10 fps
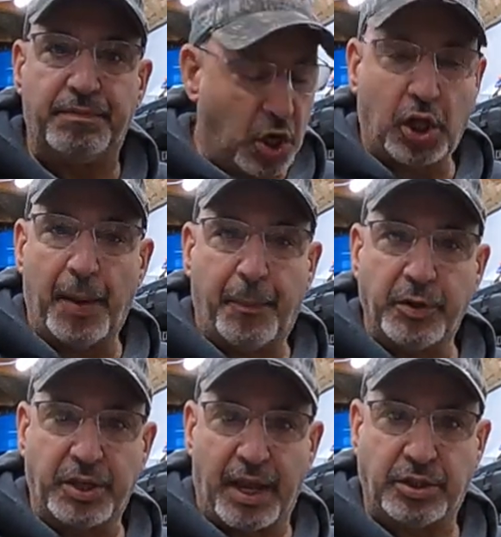The clip
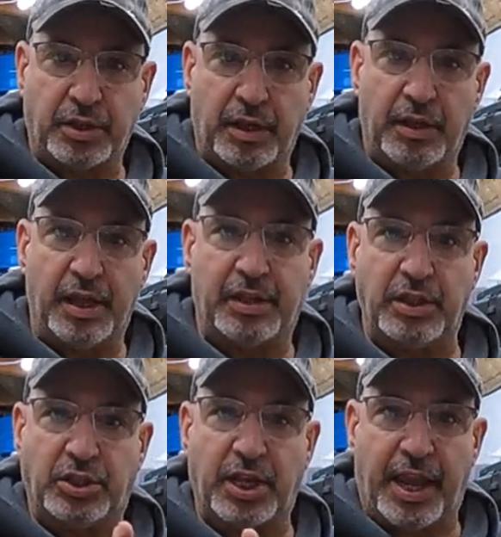was excellent. It
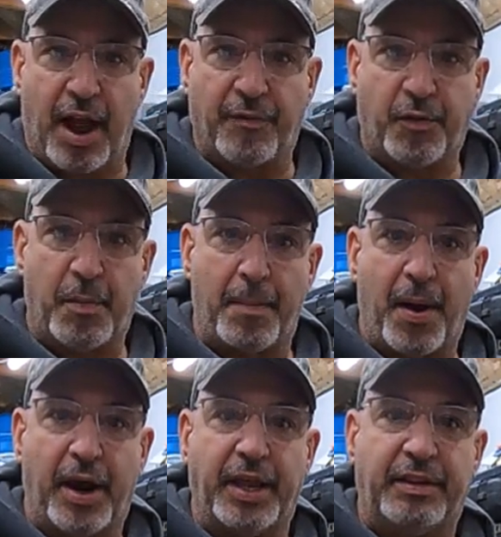didn't stick out from my
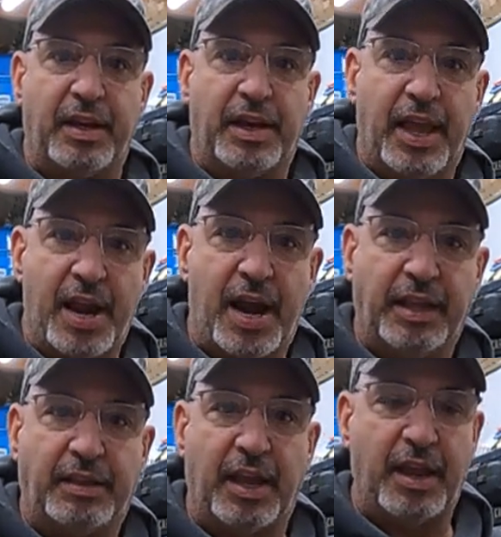body. It didn't hit
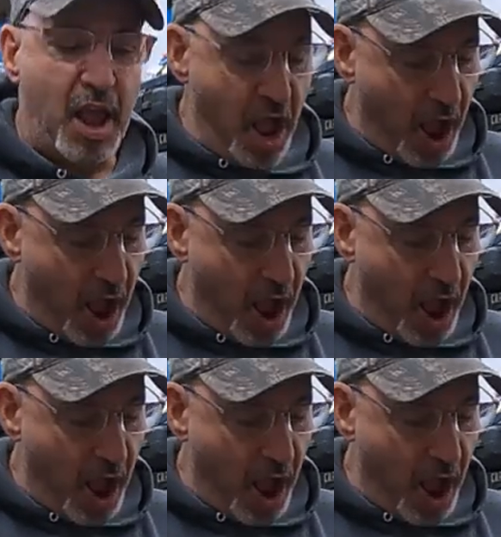anything.